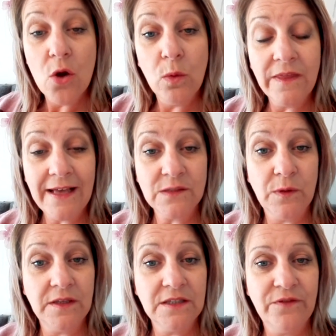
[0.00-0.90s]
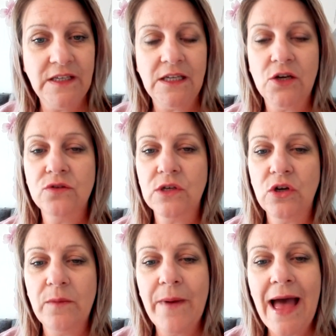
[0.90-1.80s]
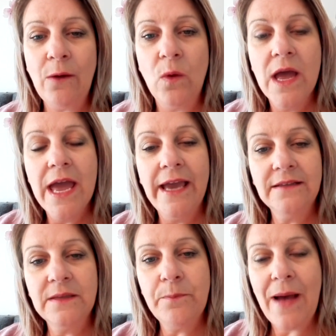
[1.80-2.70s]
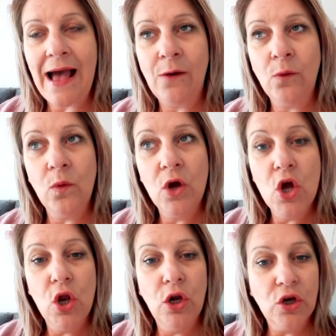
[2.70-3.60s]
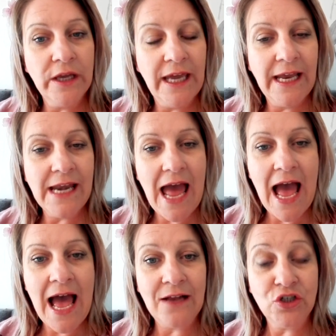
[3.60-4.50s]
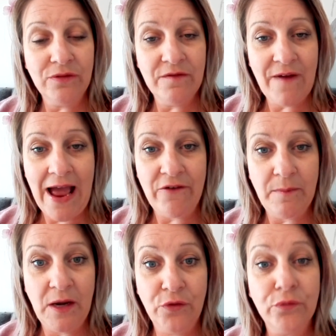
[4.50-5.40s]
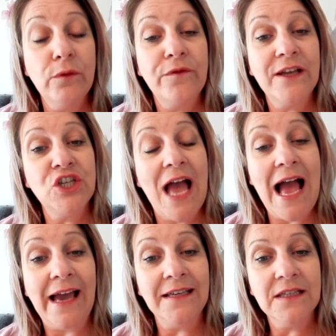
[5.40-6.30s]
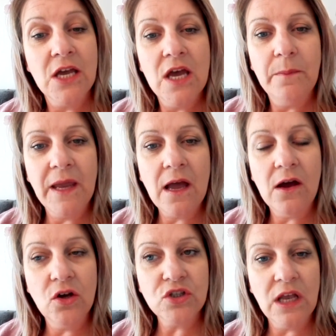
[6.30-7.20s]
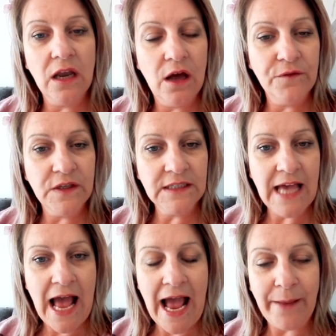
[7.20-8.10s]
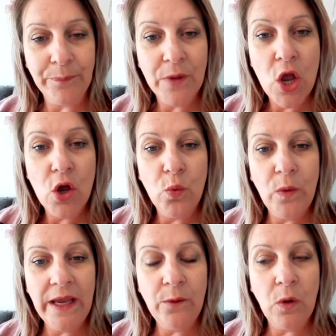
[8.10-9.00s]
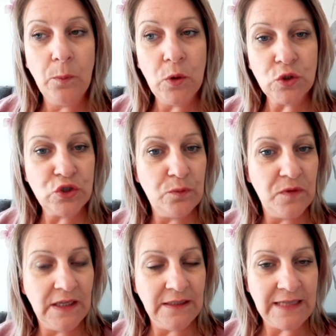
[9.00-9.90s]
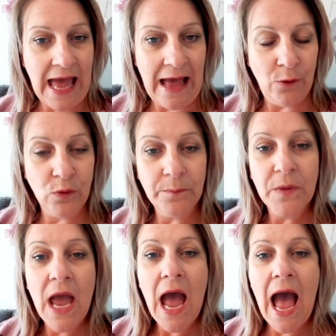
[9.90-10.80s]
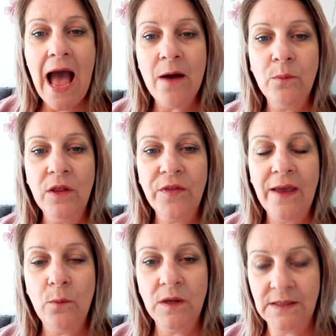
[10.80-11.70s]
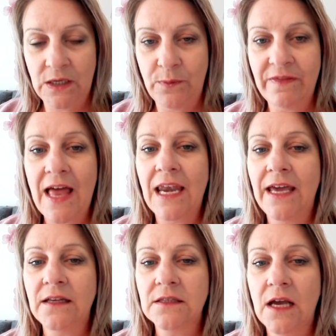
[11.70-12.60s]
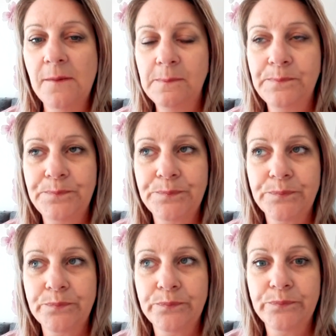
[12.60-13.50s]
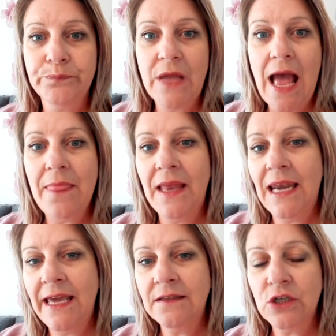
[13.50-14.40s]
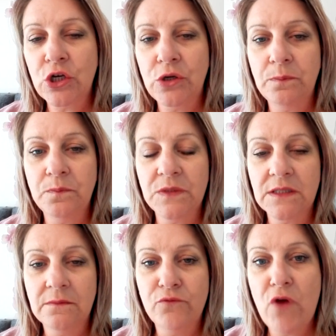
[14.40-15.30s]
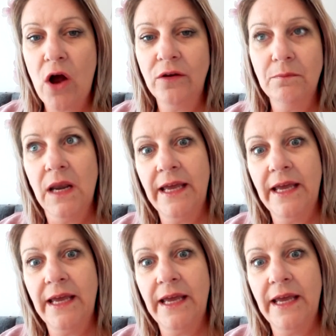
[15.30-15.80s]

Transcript: Well, that's what this video is all about. It's about looking at your environment through fresh eyes, because a lot of the time we will put something down and we'll think we'll deal with that later. And then later comes Ron,